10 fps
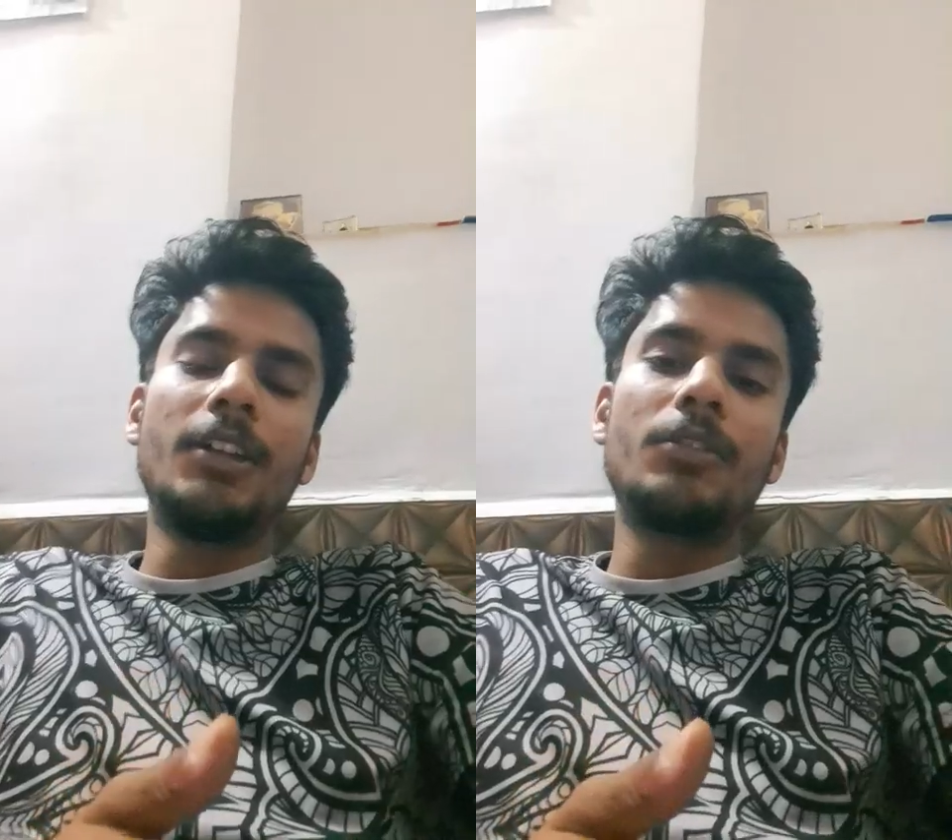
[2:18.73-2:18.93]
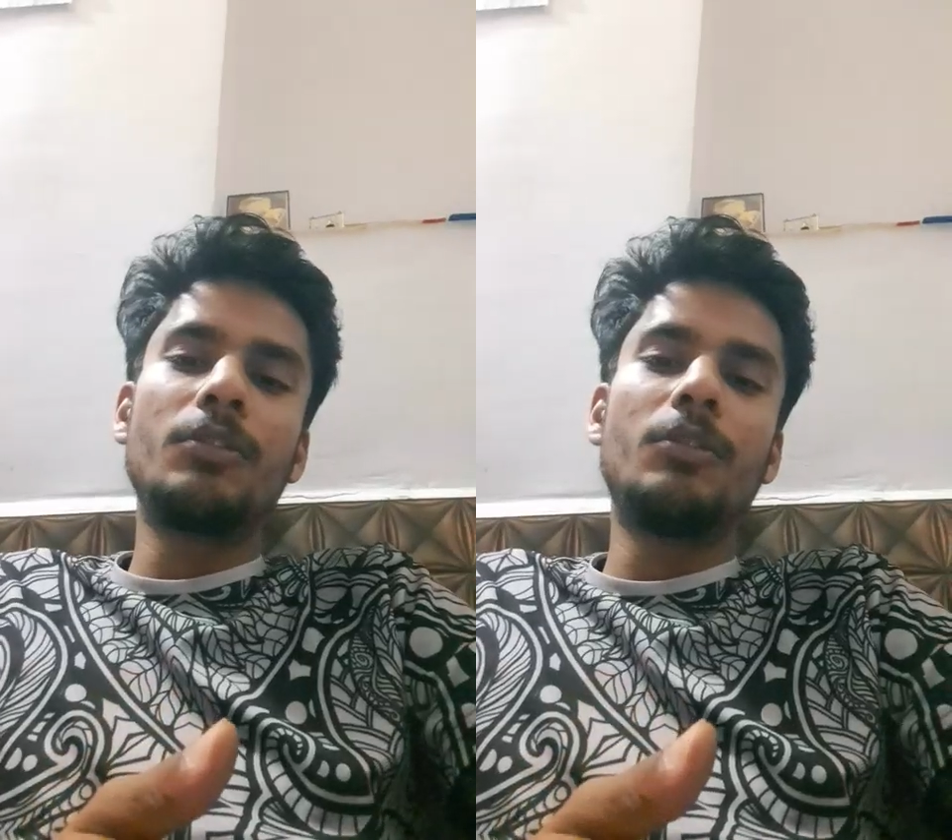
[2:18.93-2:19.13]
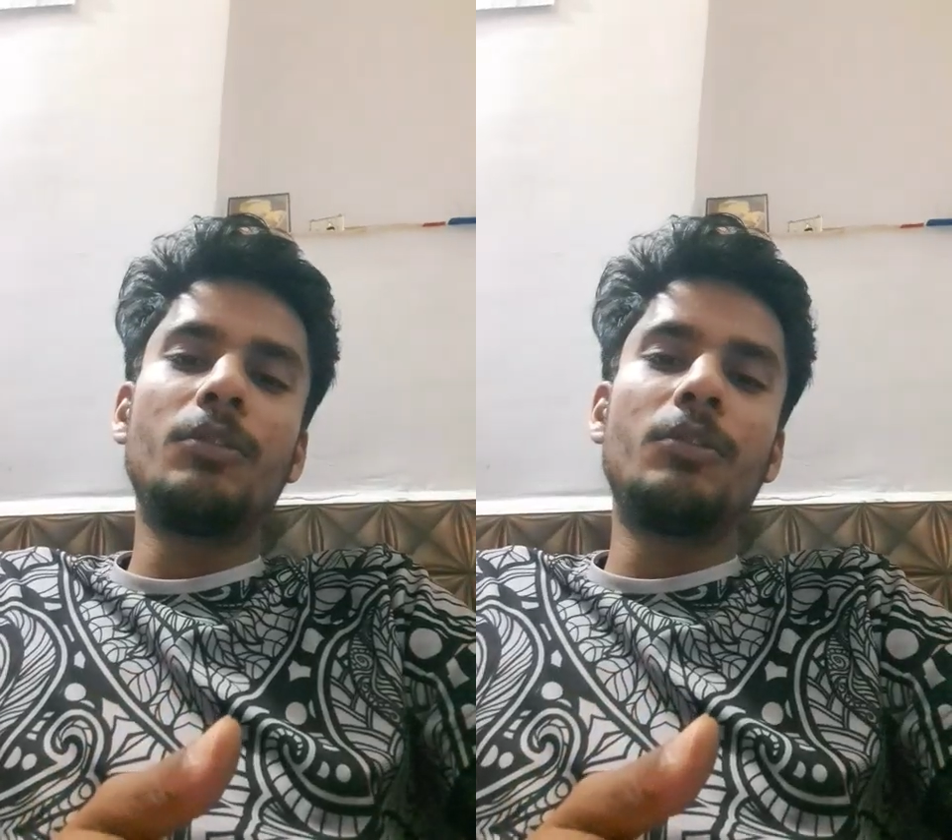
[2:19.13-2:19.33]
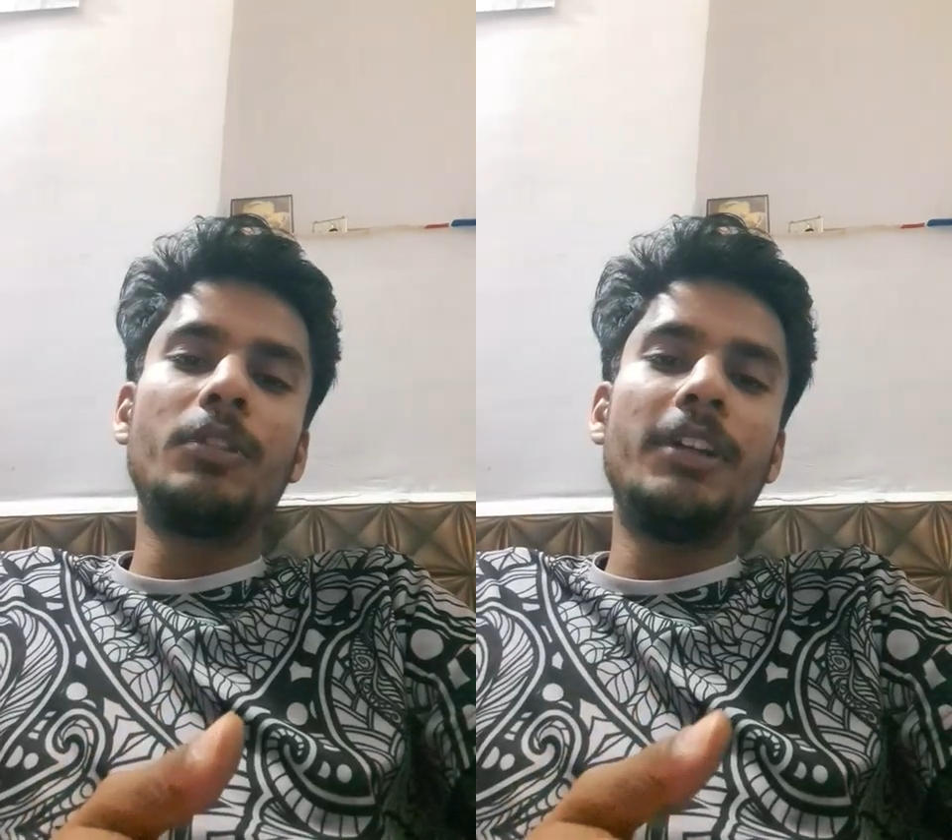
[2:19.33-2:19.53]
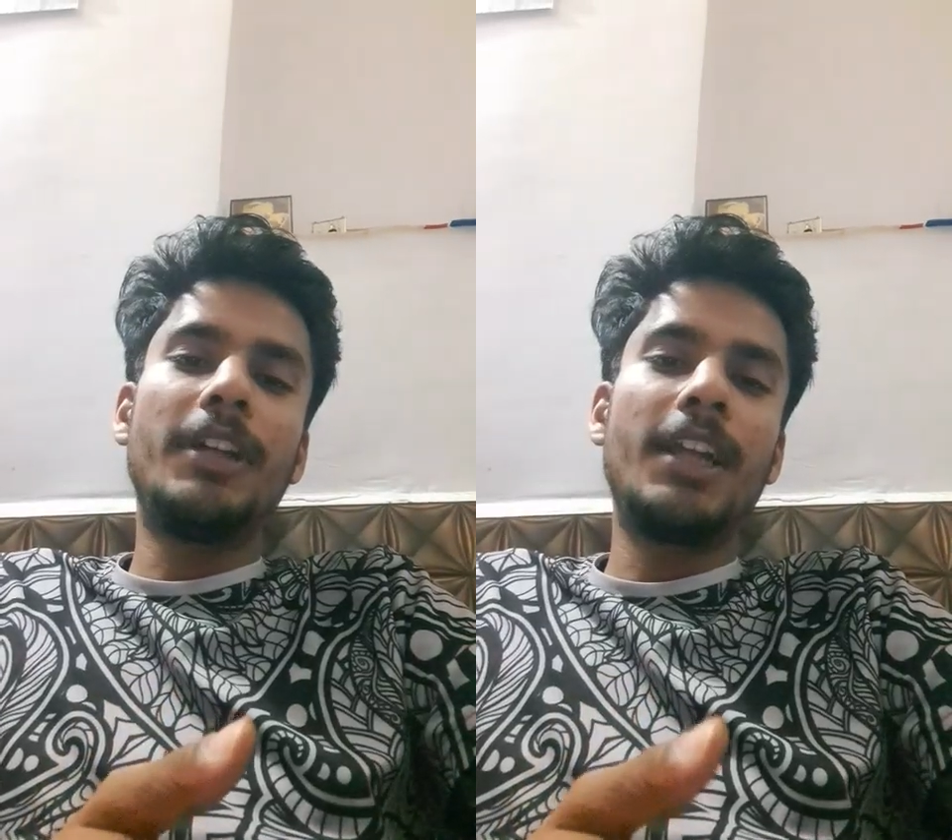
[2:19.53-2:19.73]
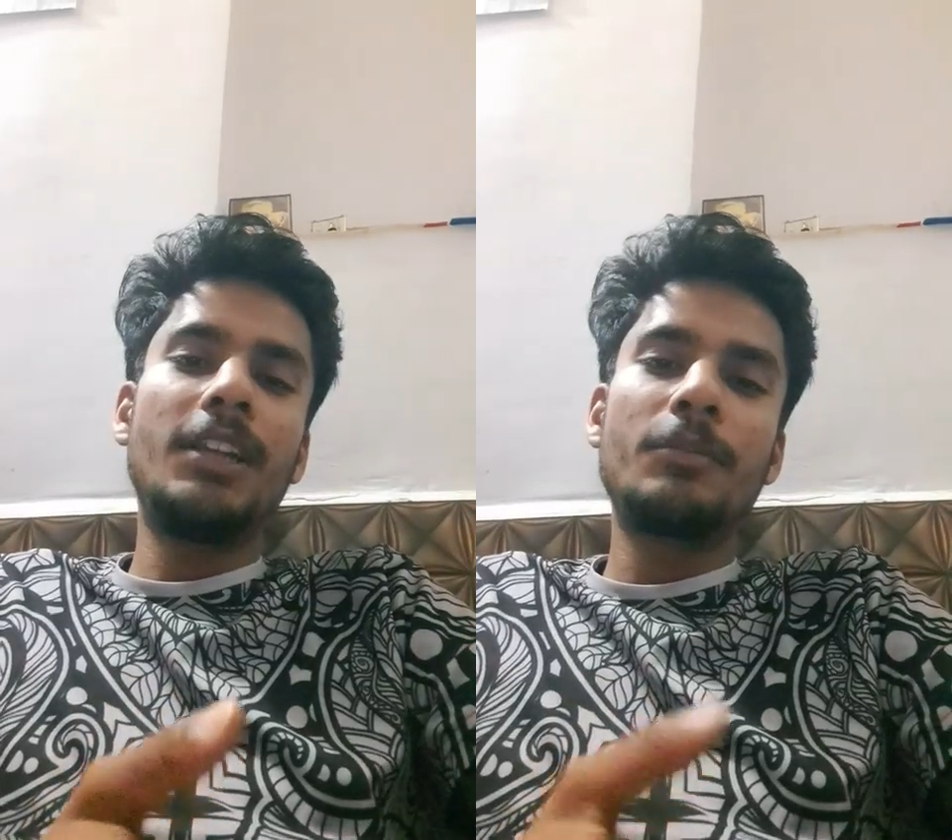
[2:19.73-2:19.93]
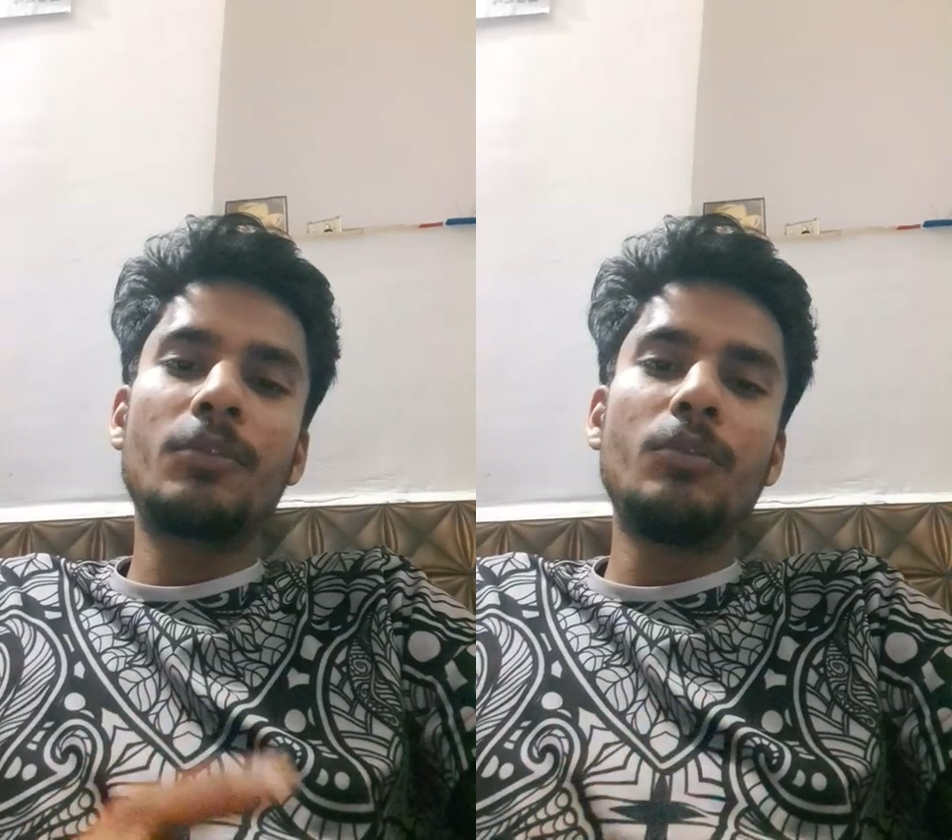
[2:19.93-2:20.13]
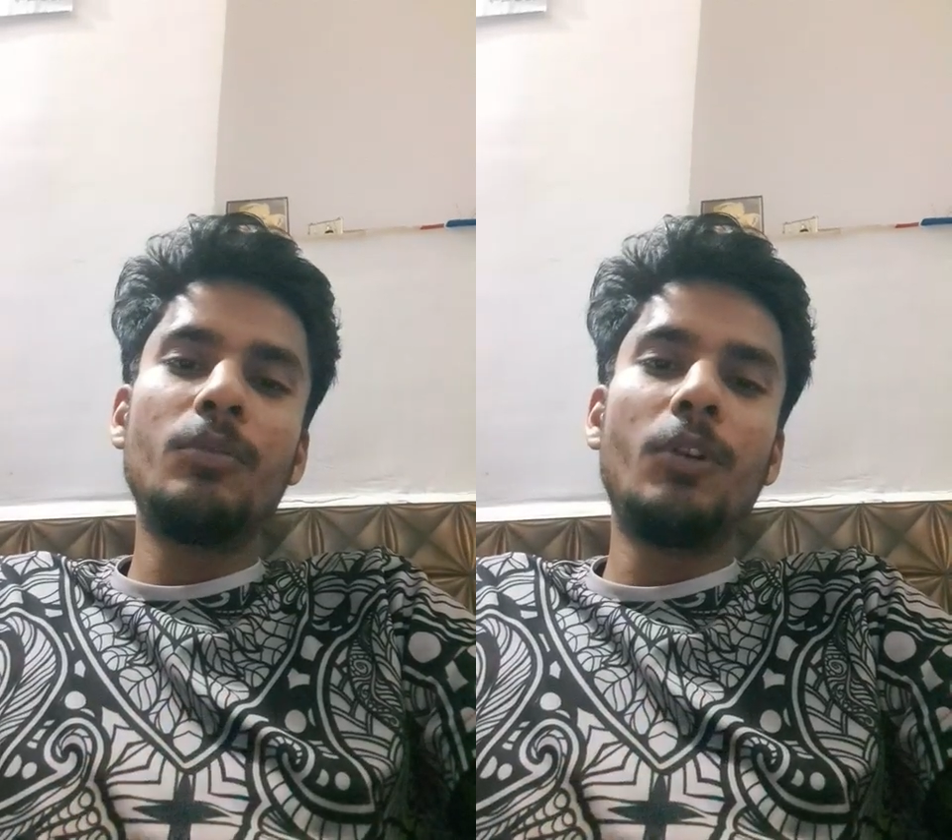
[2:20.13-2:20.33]
So it helps
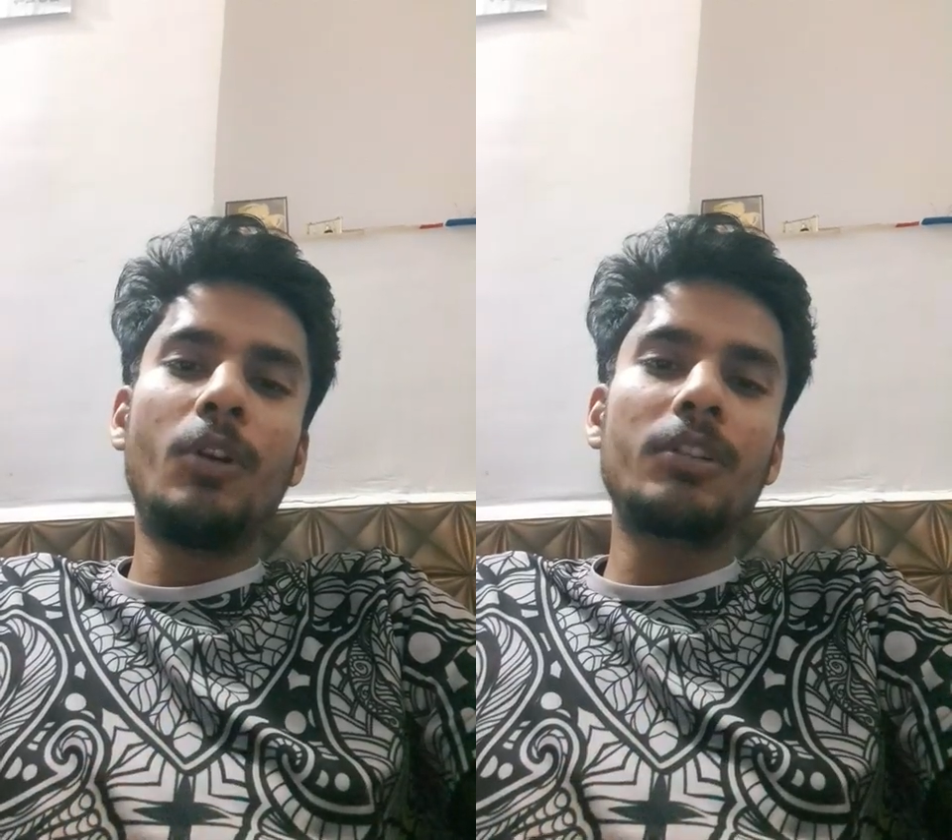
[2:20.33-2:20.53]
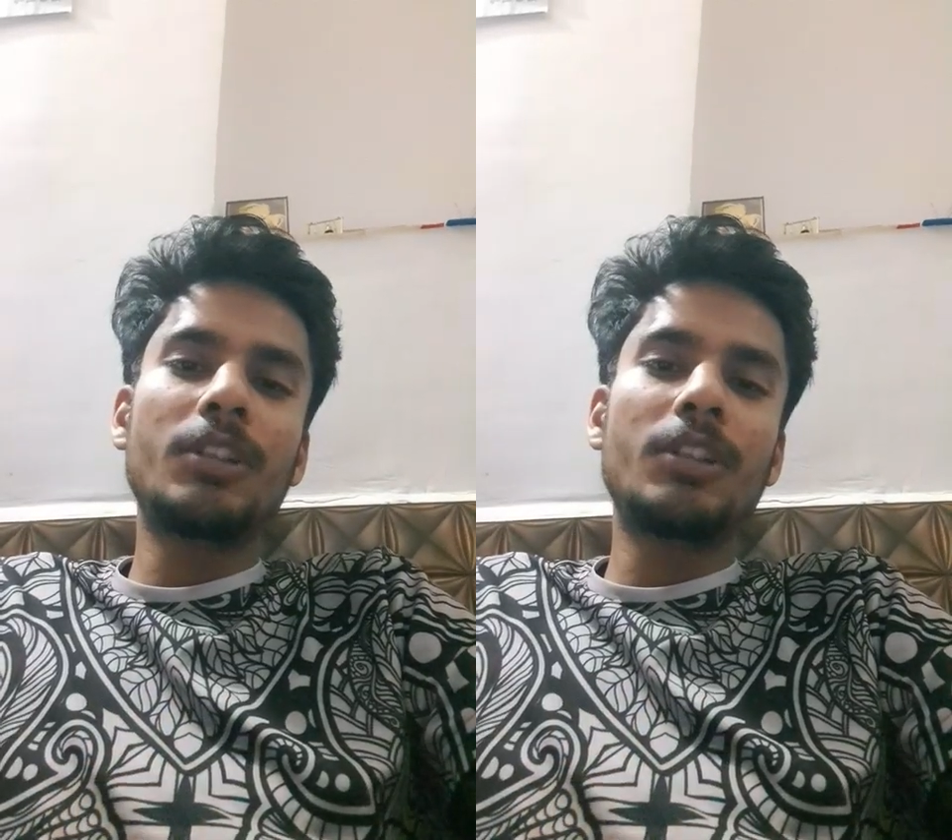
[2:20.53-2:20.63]
to block